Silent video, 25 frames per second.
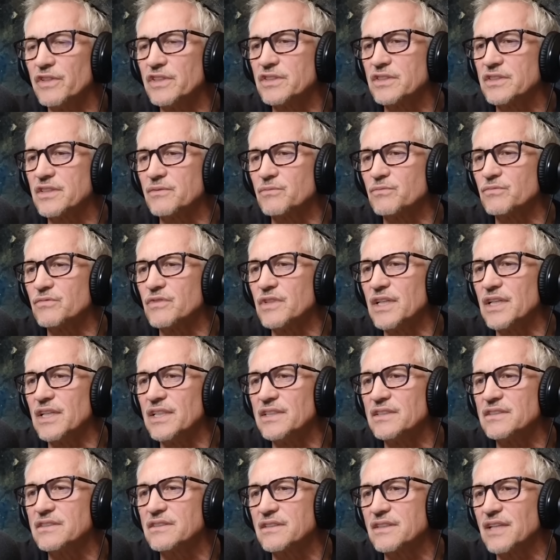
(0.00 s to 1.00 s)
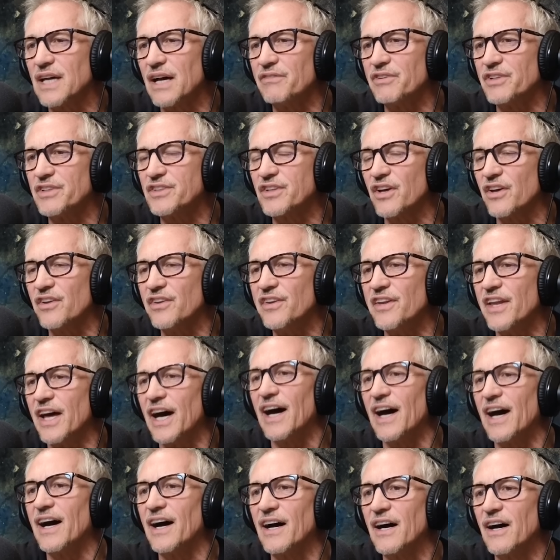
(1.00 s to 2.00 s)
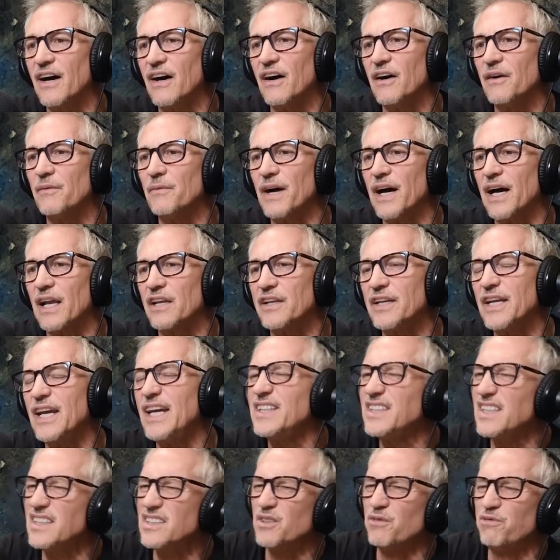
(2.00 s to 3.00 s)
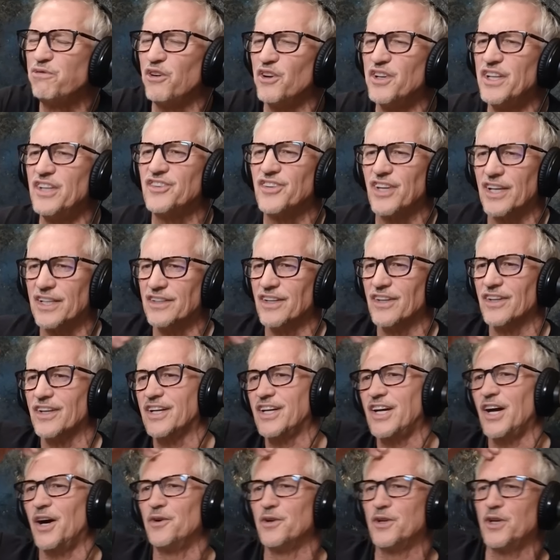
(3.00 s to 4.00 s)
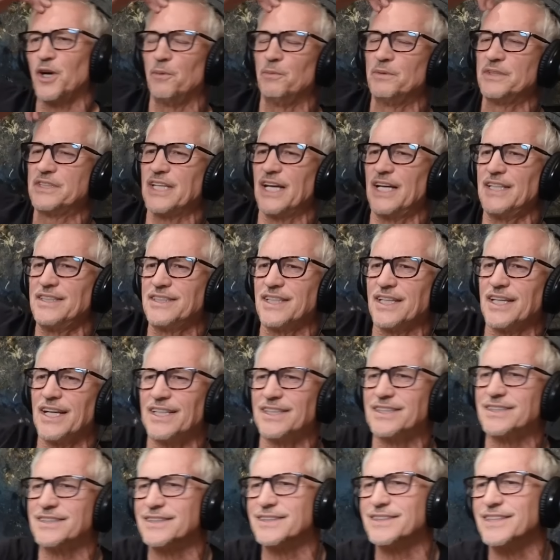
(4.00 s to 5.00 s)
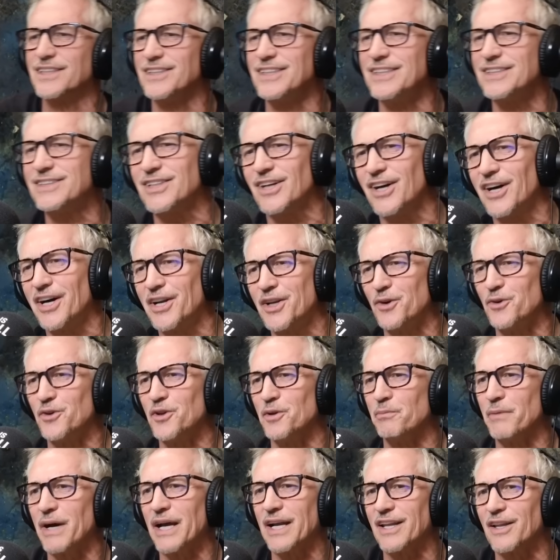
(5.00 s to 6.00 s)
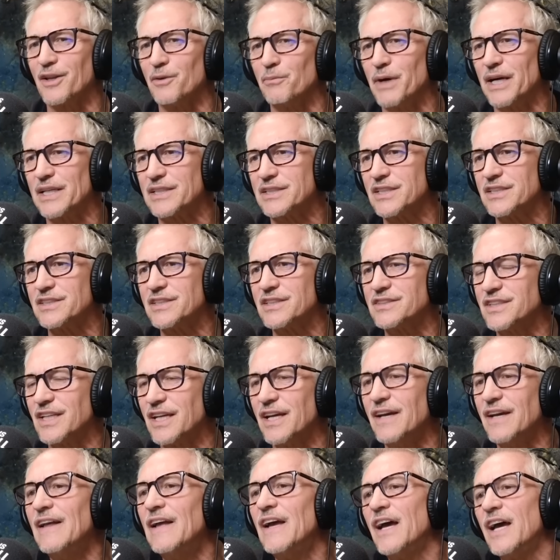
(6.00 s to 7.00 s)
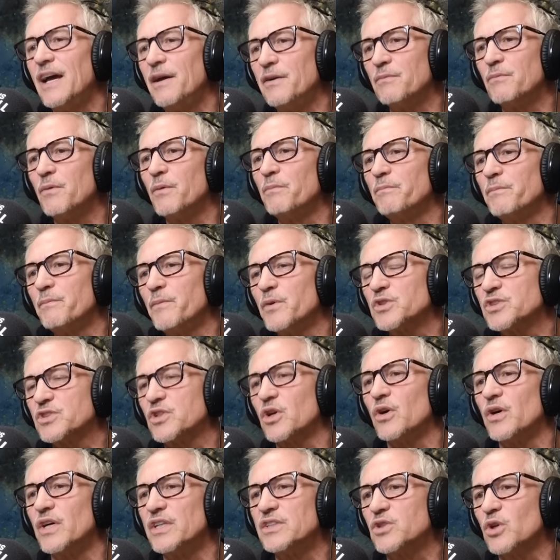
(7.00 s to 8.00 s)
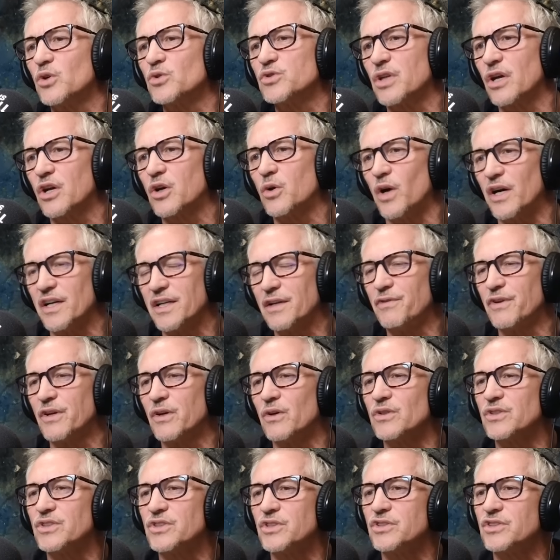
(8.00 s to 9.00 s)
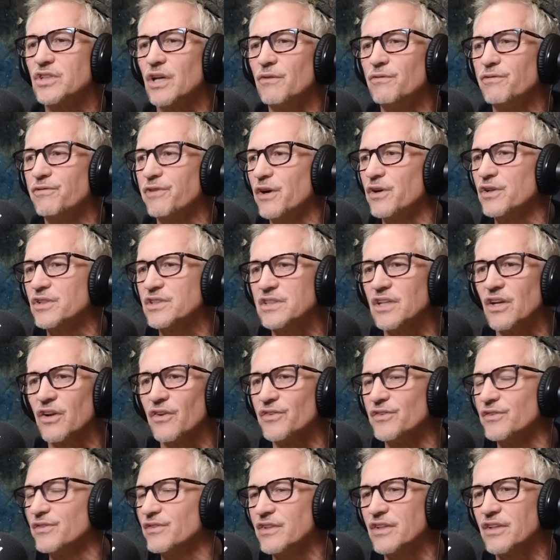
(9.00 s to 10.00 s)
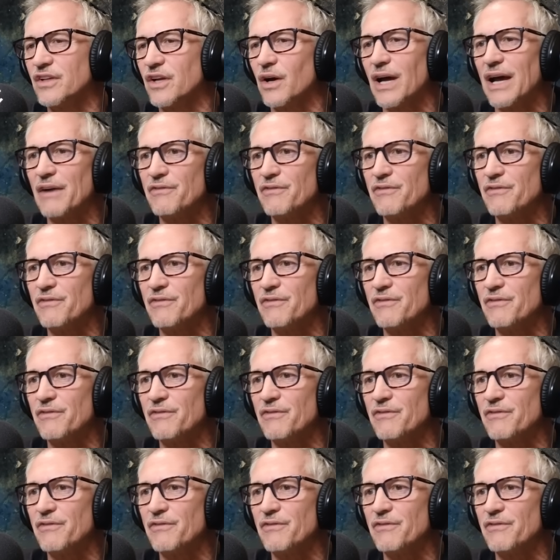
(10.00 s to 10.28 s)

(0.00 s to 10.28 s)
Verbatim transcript: of us that really's ever done that um, Alan. It is a funny thing that the co-commentator gets to decide who the man of the match is, isn't it? it yeah. Must, it's also quite difficult because you're so focusing on you know